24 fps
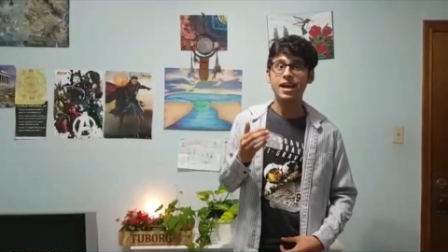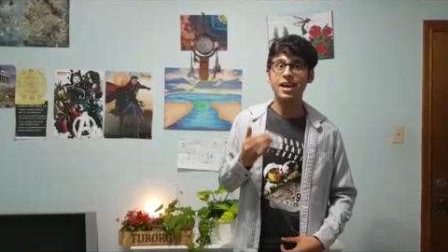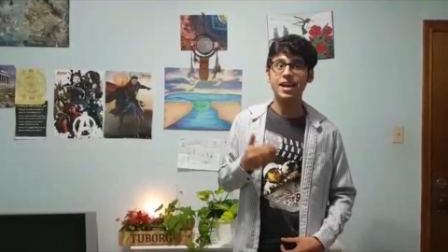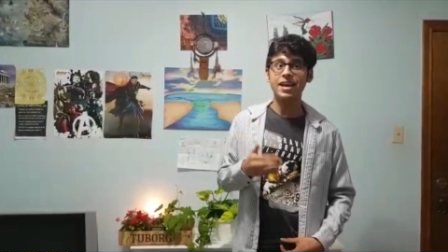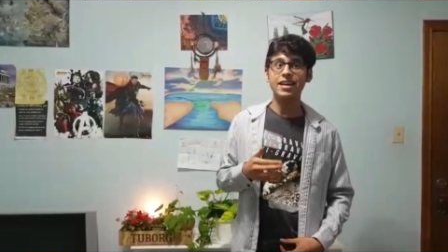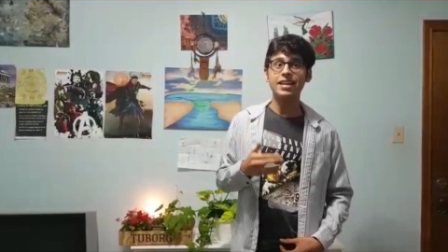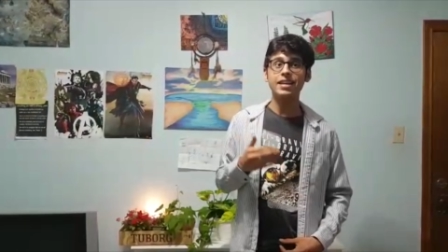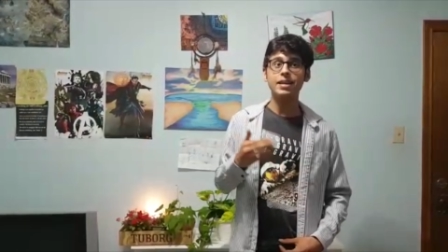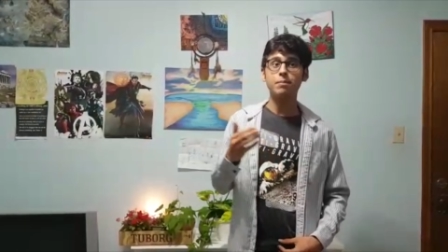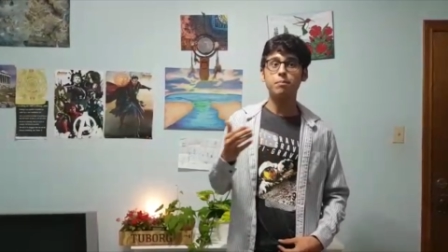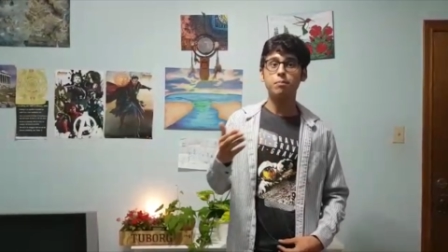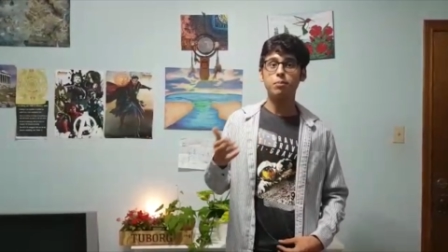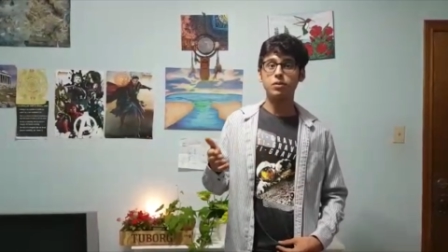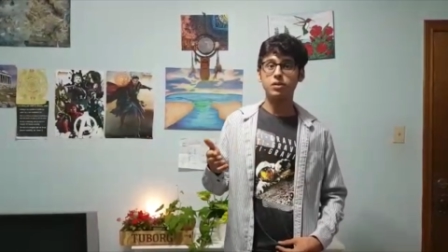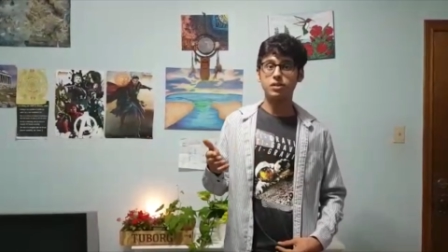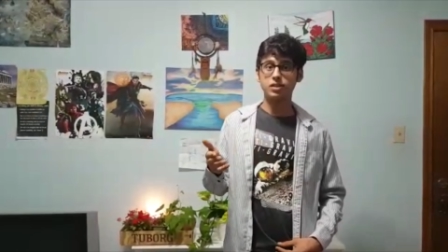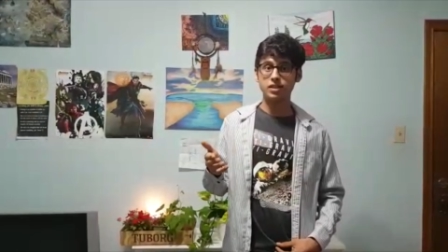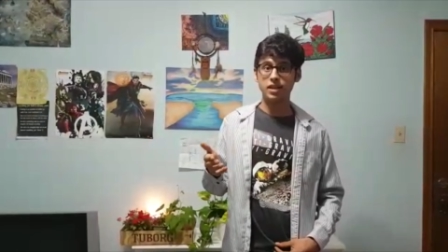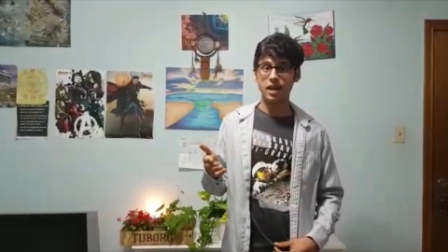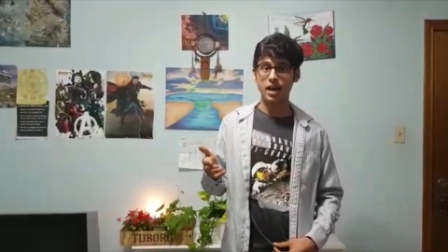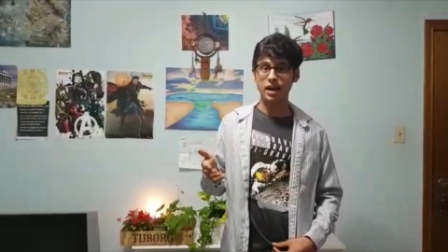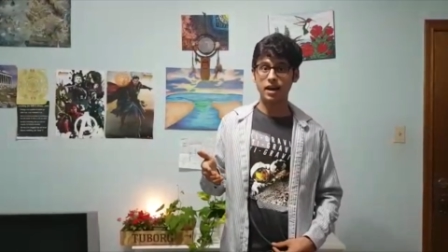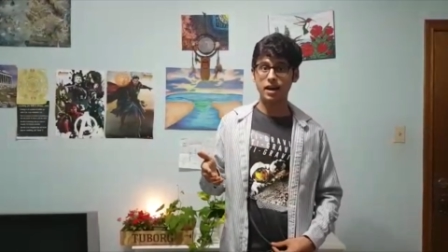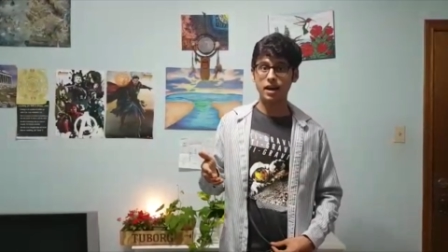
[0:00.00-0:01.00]

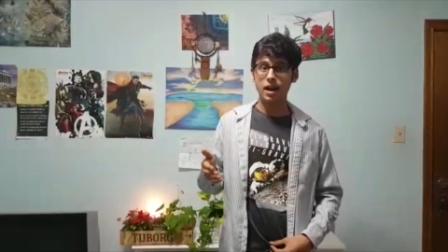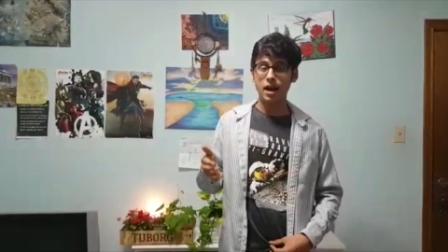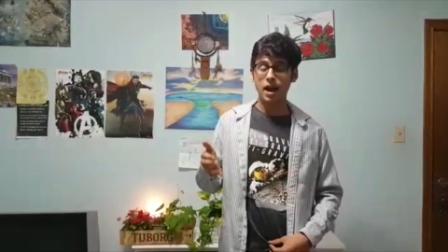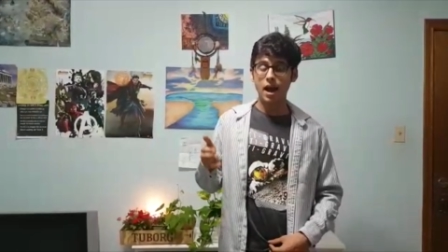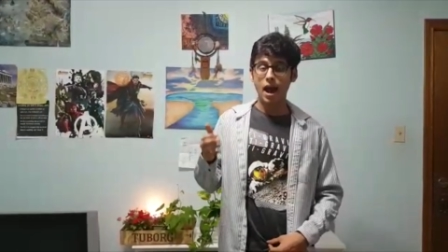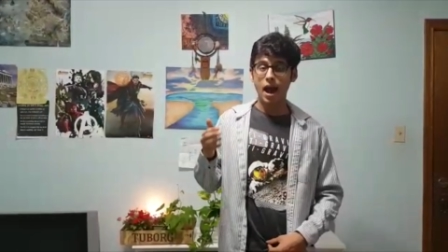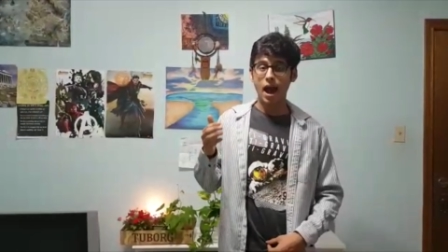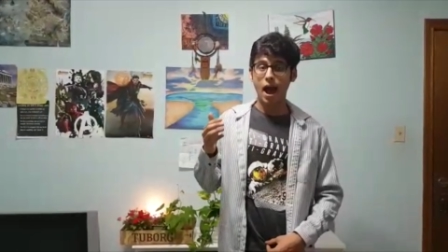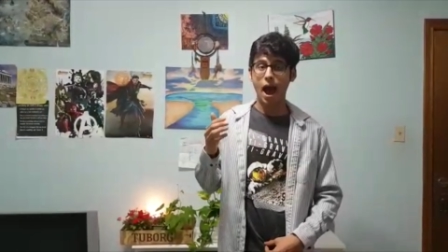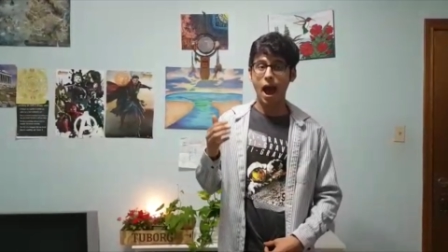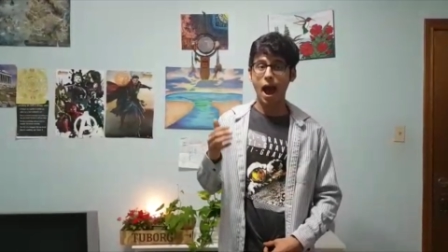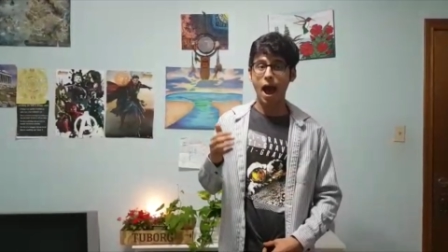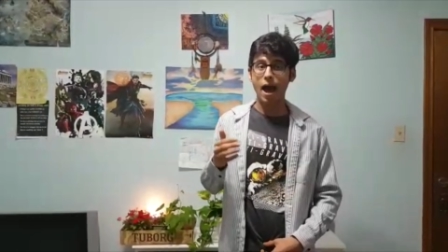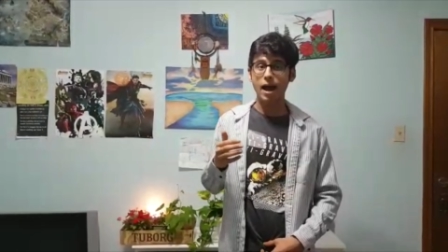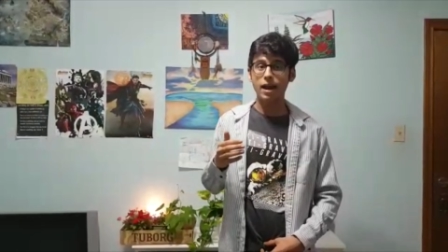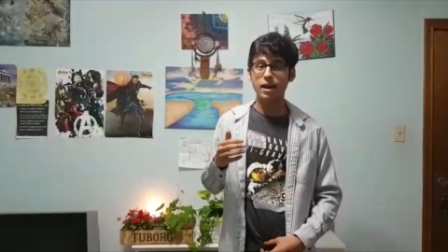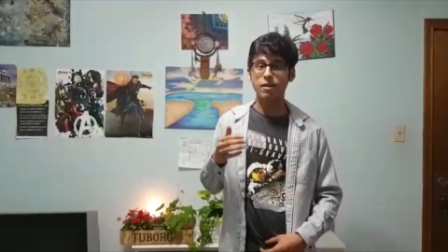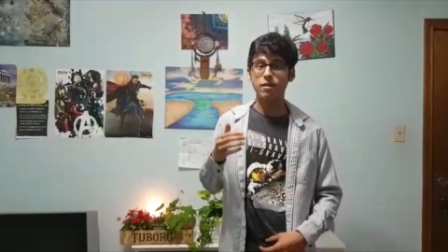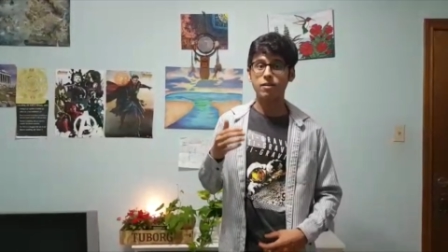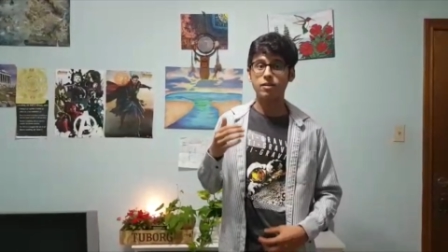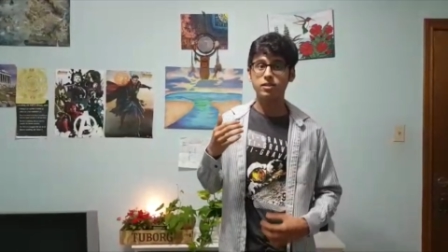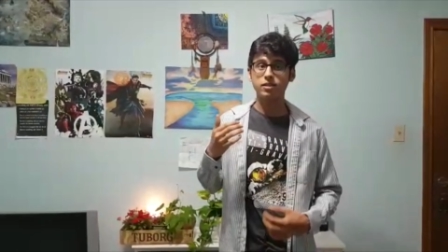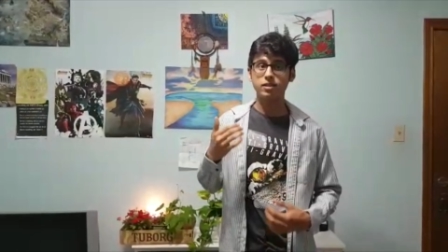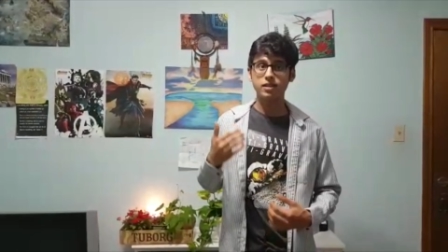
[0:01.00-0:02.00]
80%
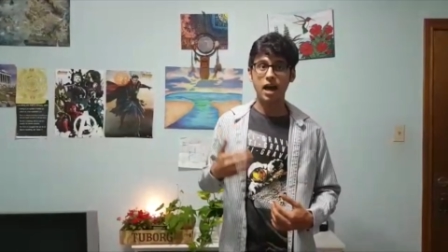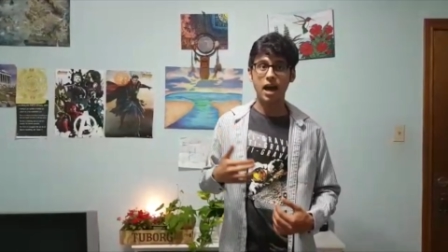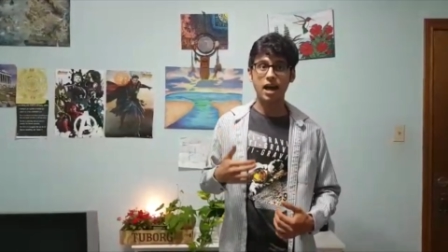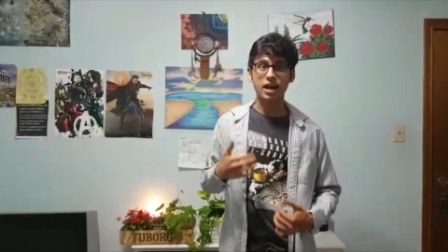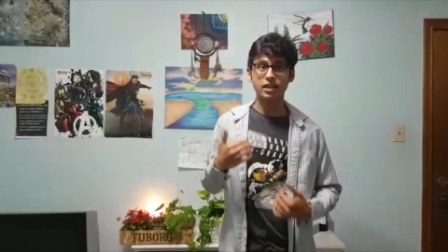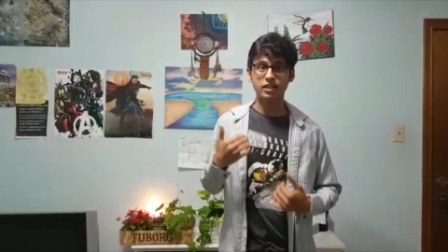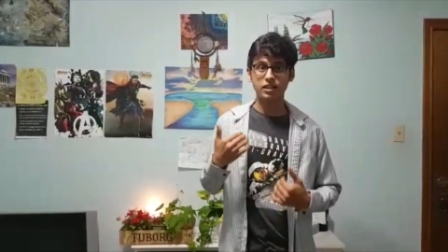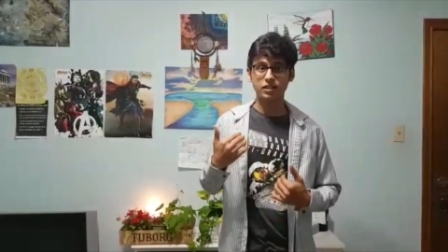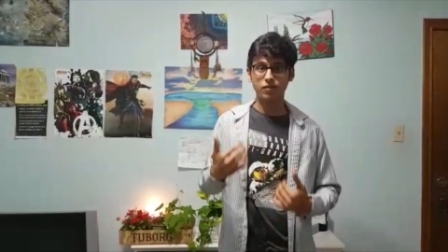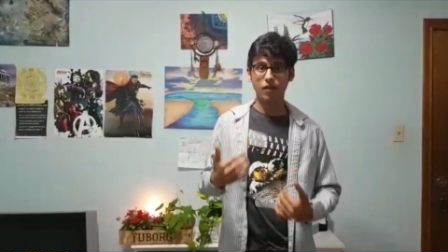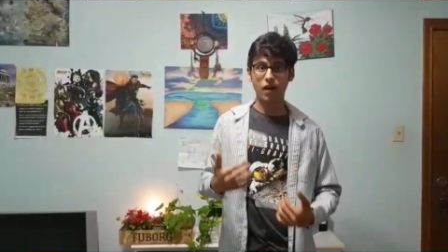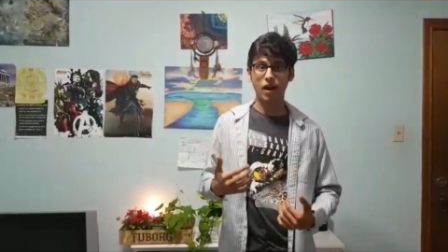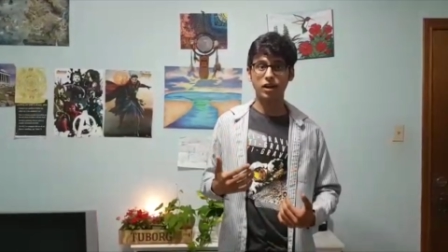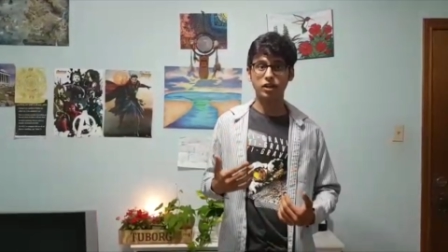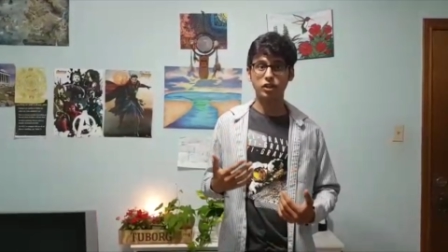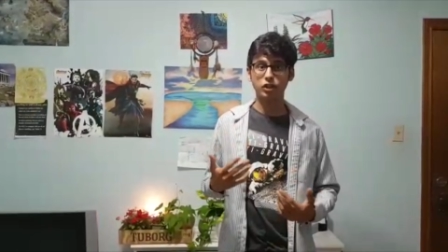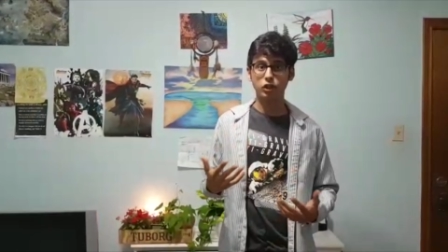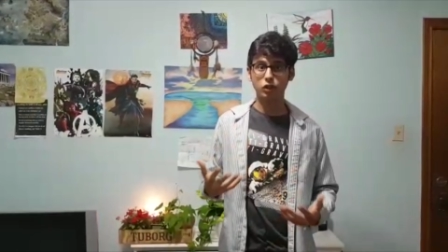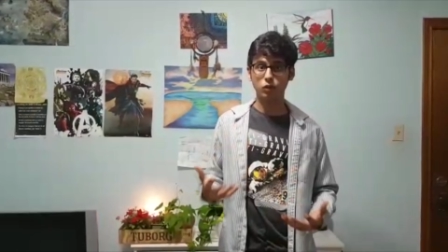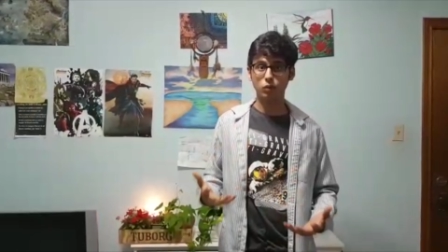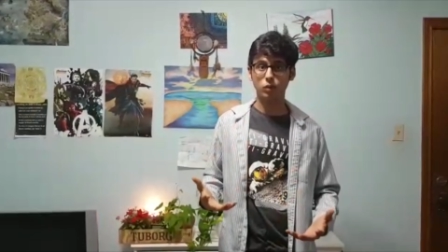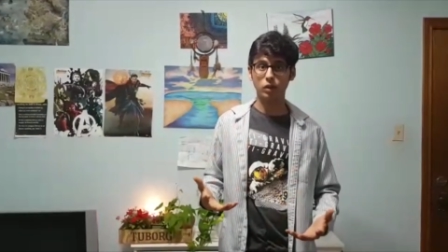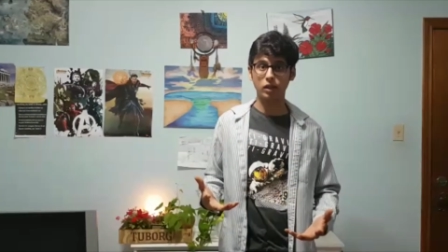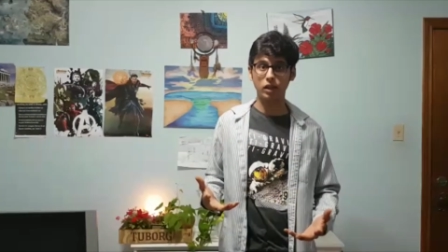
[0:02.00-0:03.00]
had
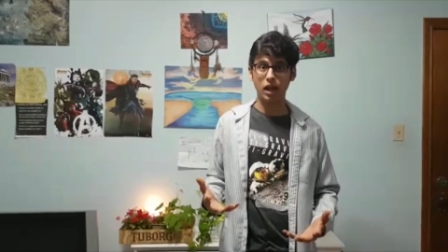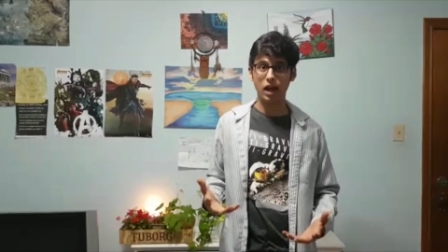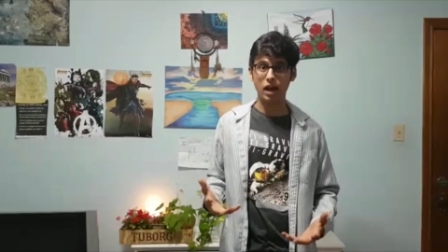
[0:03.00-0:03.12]
satisfaction with